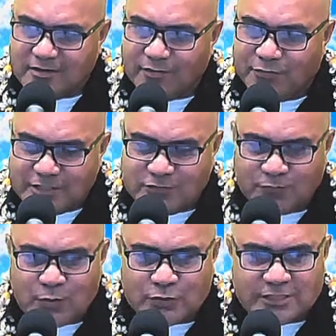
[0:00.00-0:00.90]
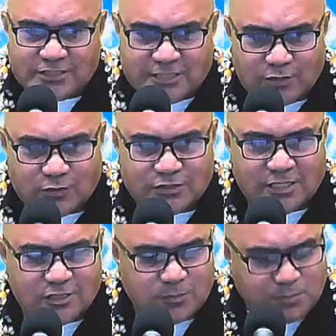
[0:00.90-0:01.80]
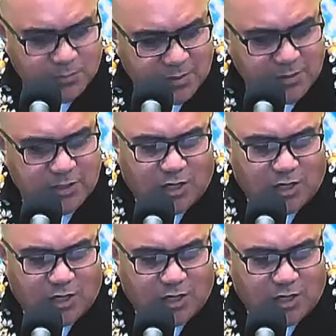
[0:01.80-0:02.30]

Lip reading: This verse, it tells us, put on the